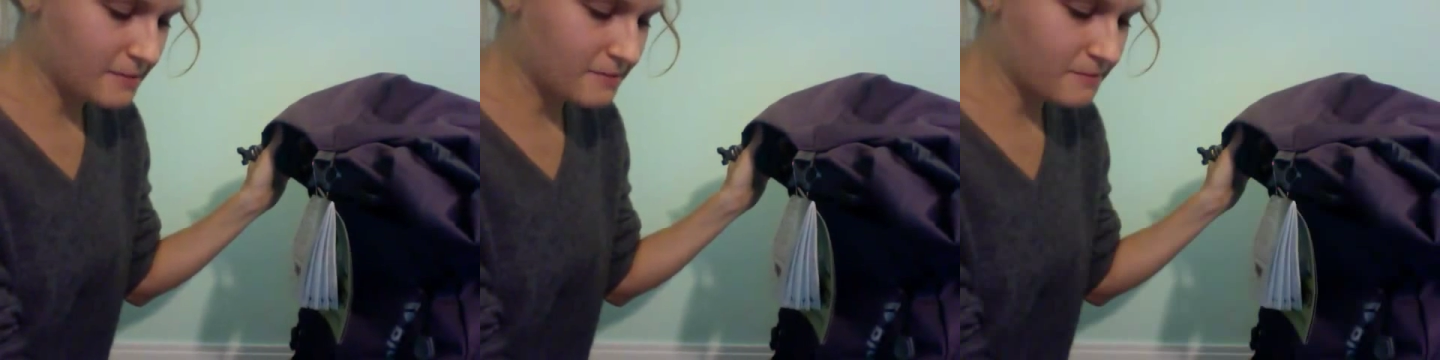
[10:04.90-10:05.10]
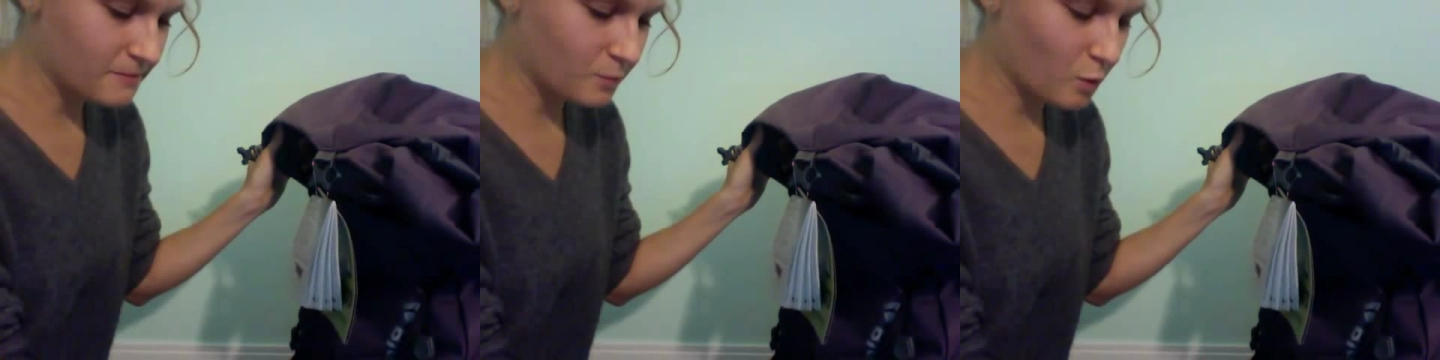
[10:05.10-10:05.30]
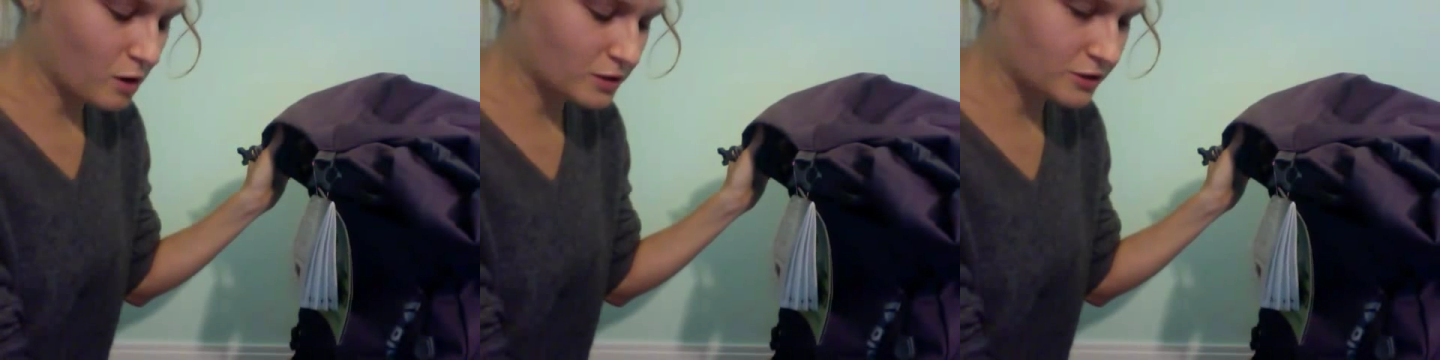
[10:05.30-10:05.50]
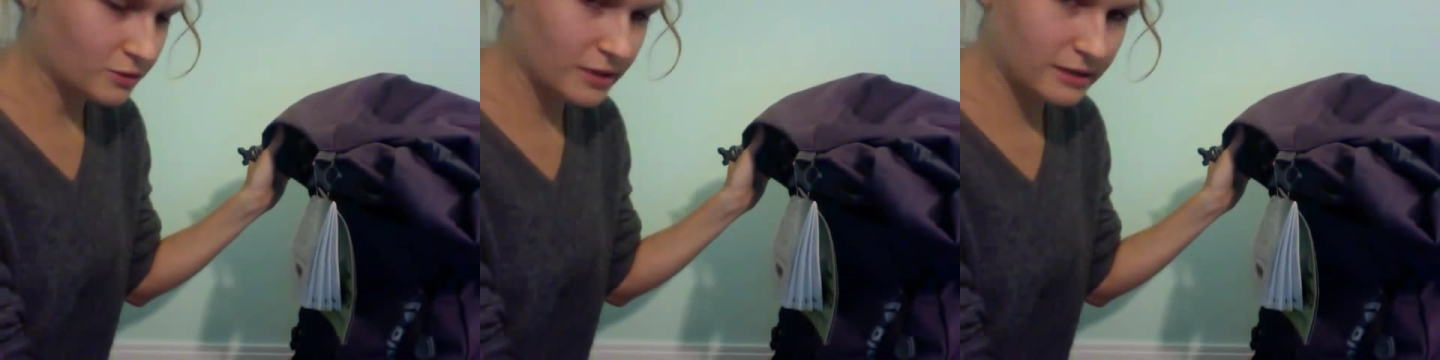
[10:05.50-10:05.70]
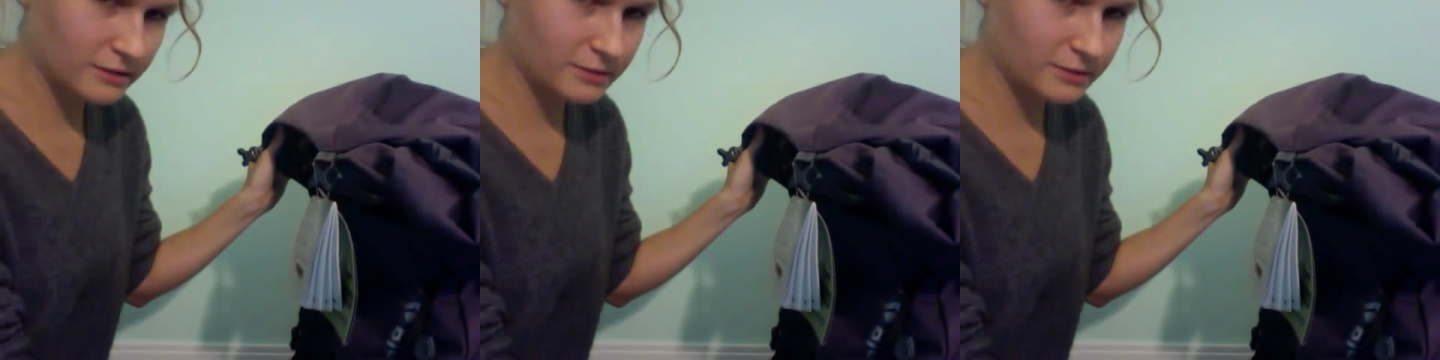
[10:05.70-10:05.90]
Walked
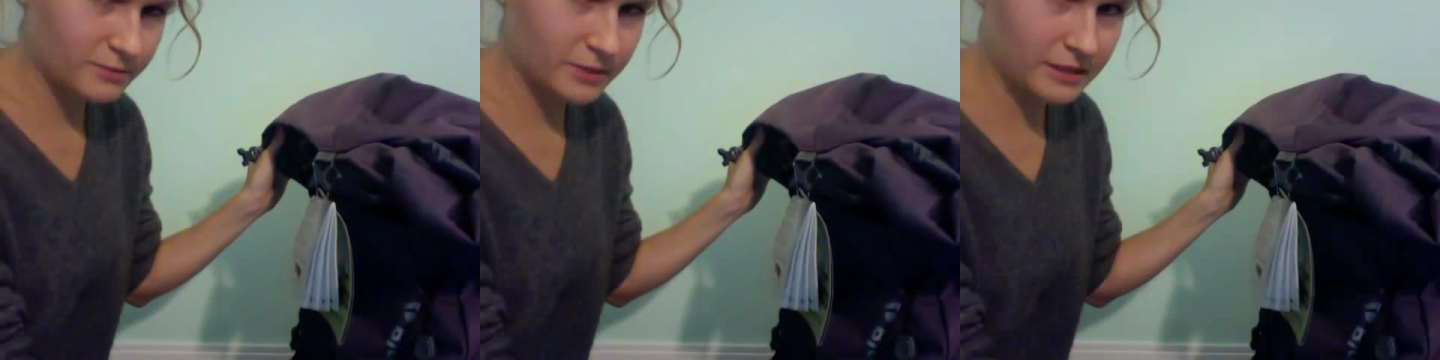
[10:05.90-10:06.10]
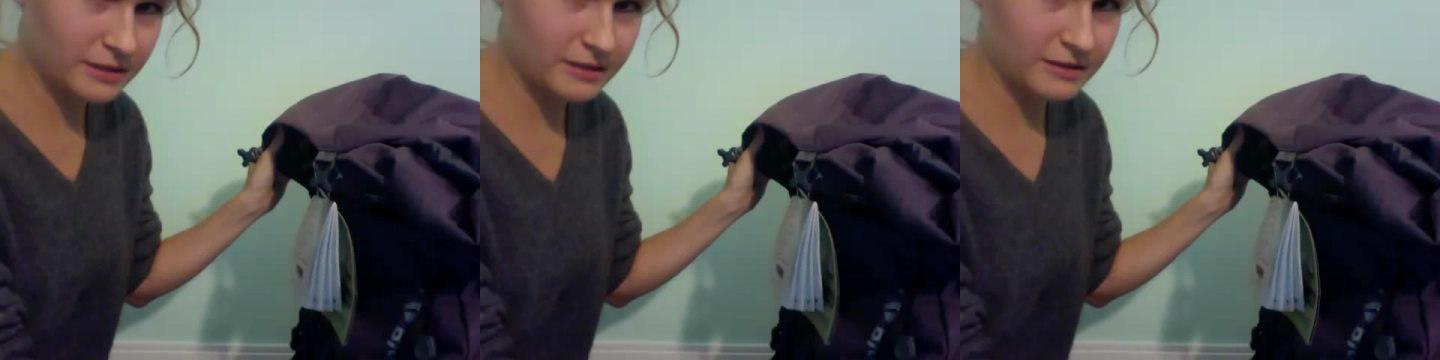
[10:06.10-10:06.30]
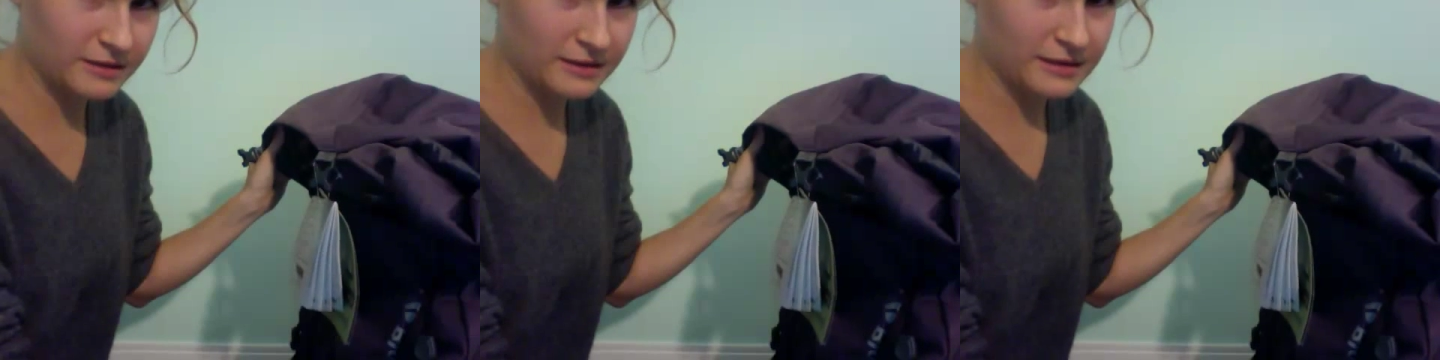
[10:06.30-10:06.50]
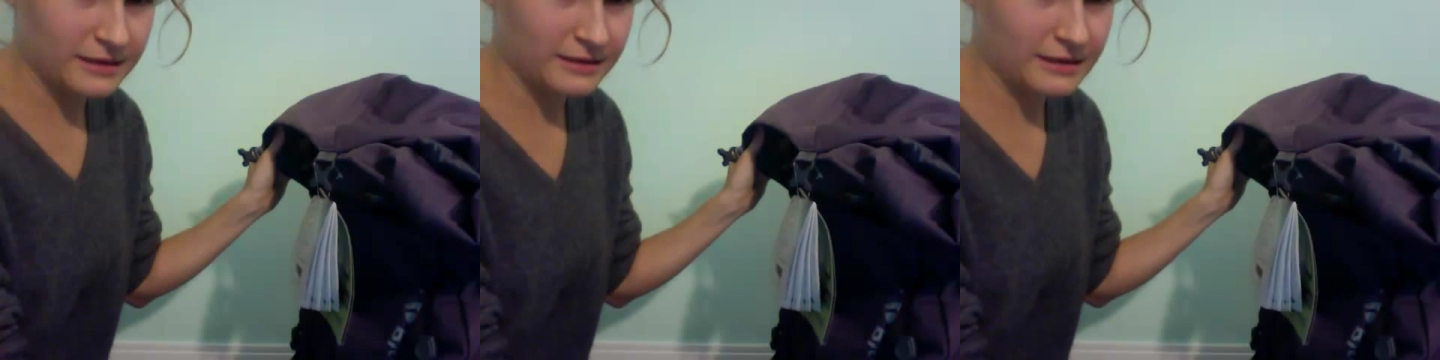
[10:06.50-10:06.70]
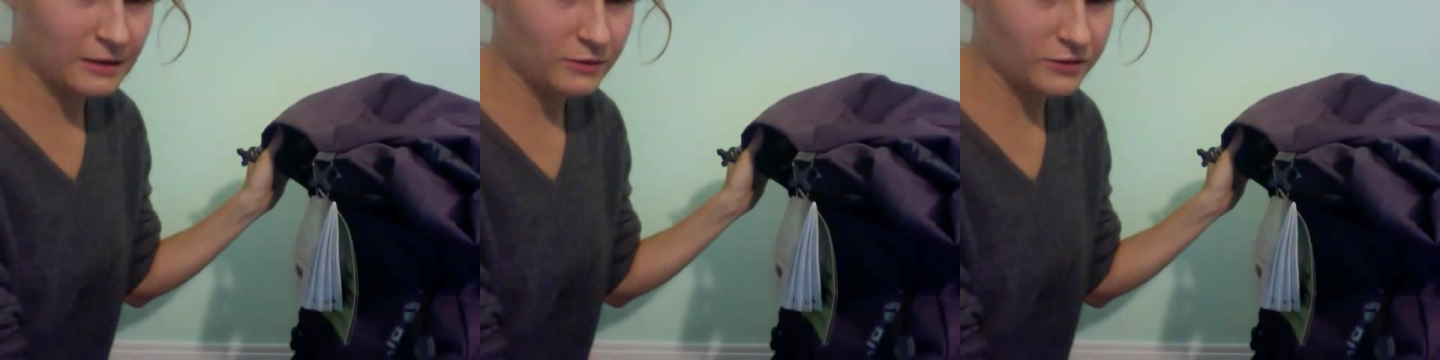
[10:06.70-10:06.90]
around a bit.
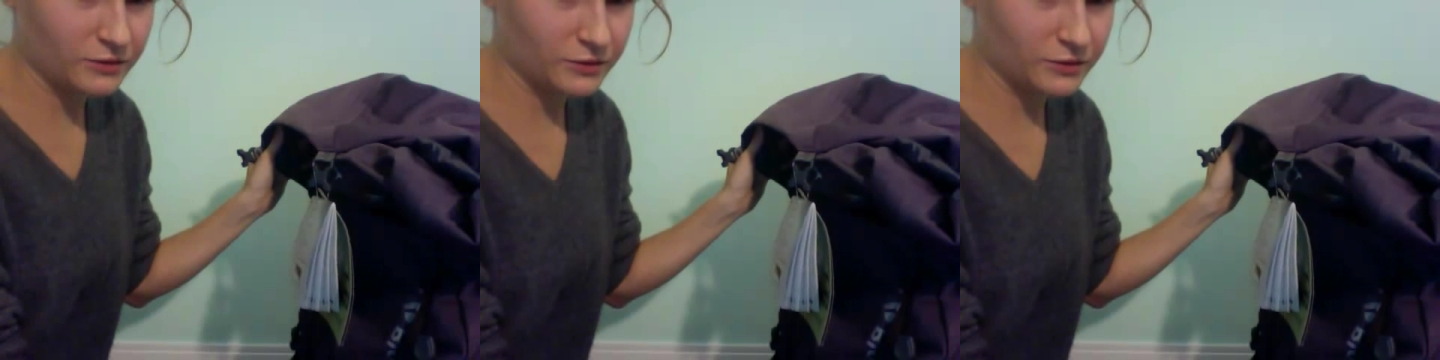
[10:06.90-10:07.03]
That was